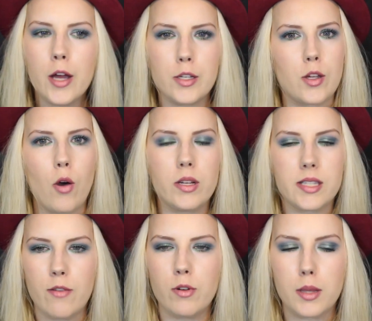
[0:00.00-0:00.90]
So
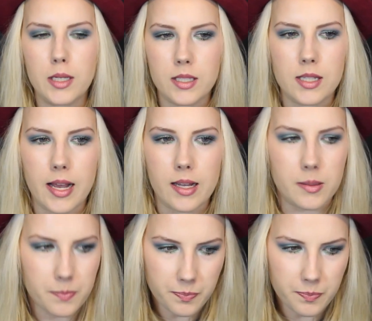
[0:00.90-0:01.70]
everything is like